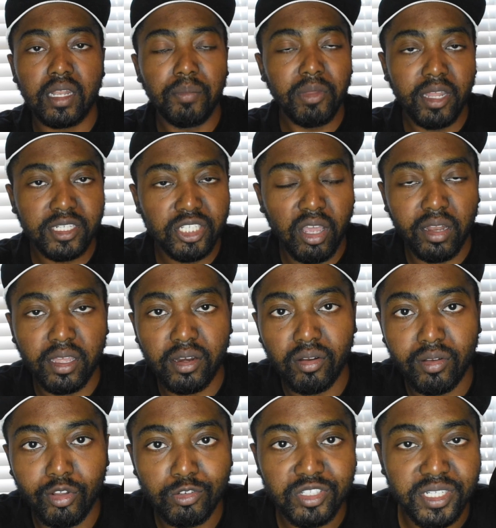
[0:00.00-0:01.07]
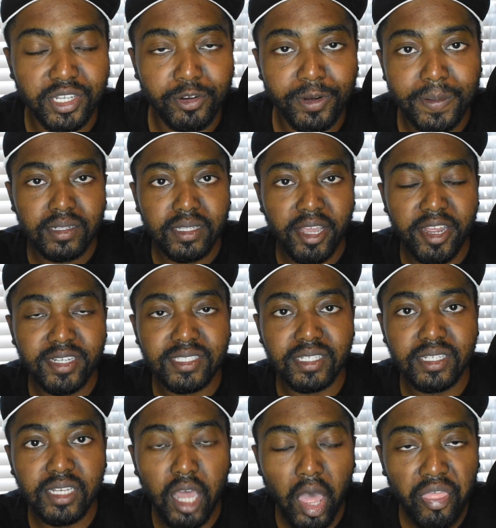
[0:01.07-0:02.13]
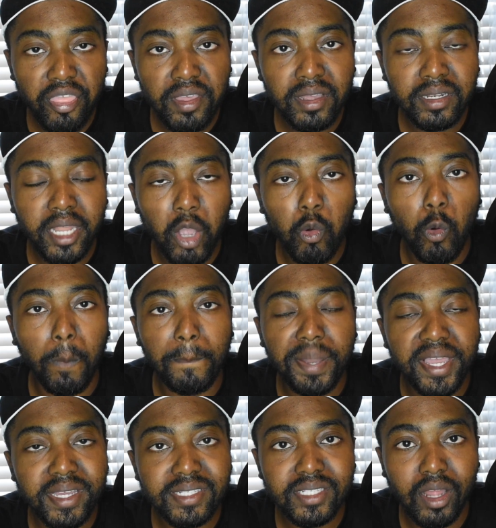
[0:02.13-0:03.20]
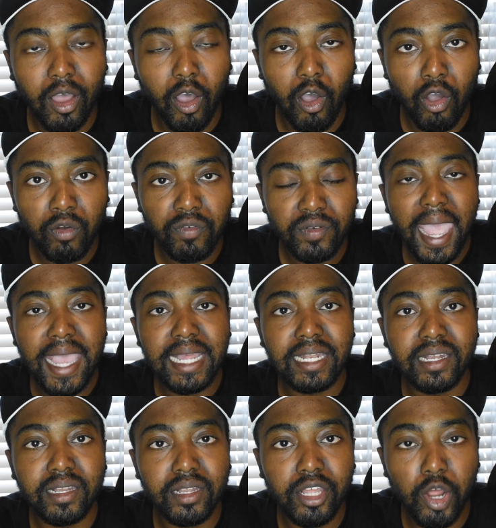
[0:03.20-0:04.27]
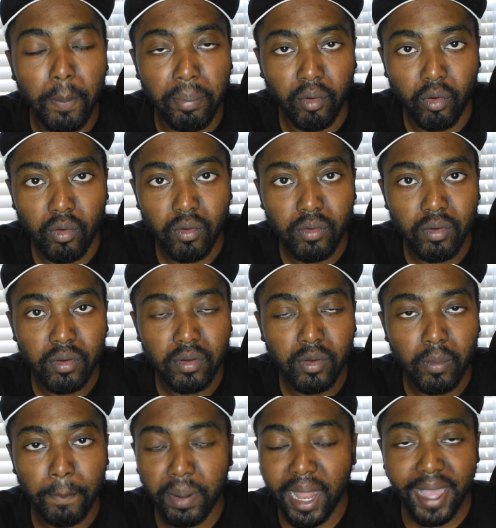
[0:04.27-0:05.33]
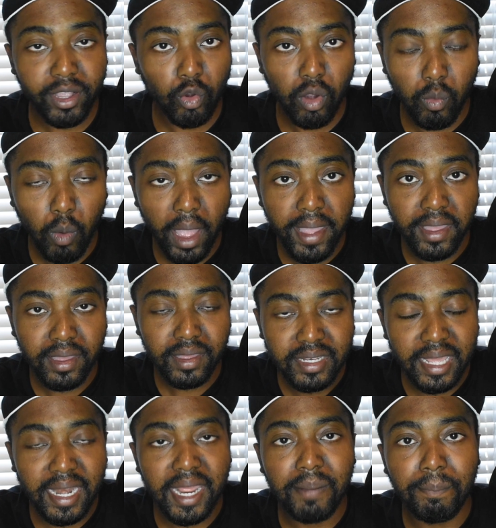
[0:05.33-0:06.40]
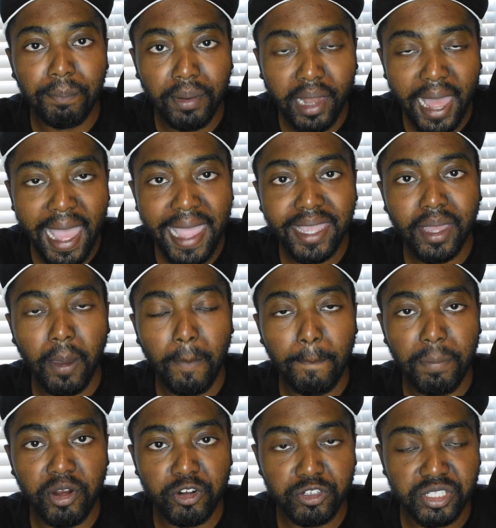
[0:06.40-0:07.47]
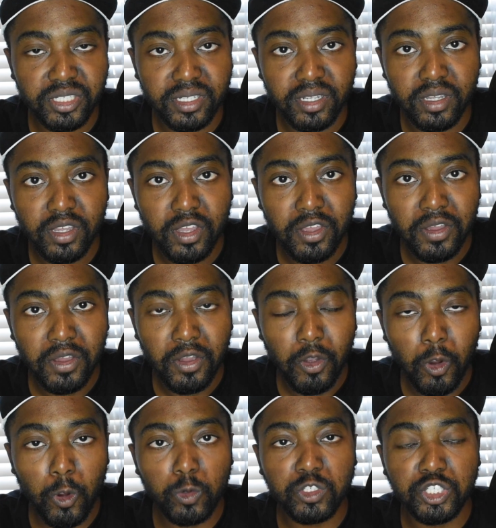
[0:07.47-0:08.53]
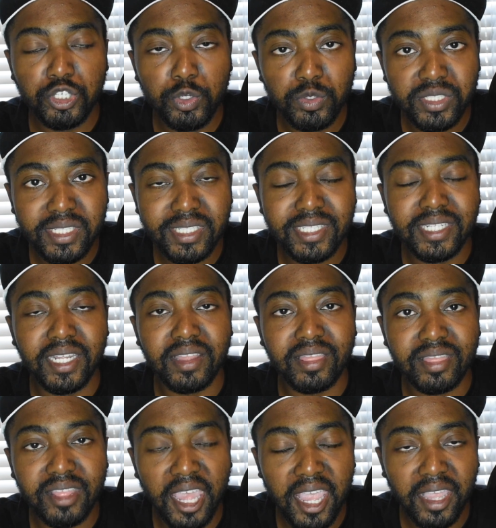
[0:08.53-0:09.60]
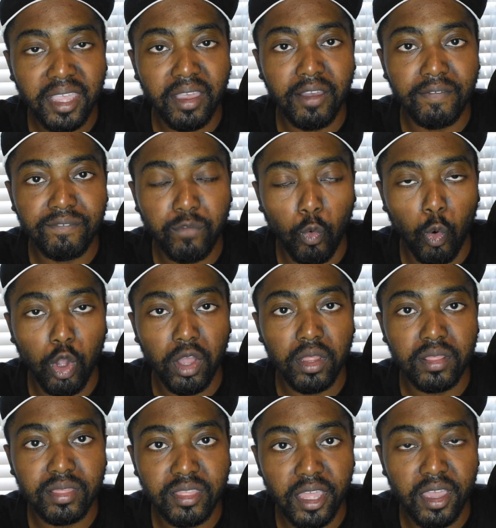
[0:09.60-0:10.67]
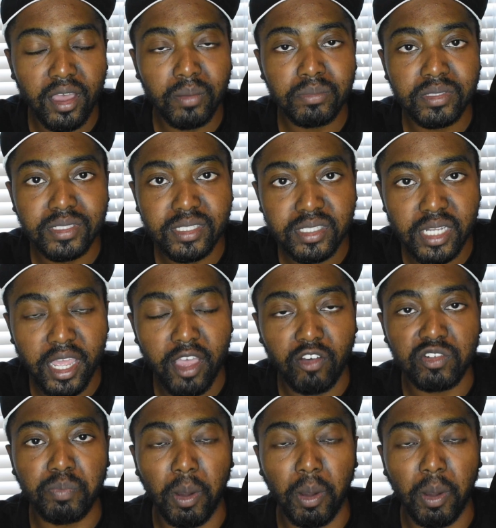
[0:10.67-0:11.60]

Let me let y'all in on a little secret. There is nothing that will piss off a liberal, black or white, than a black person who chooses to think for themselves.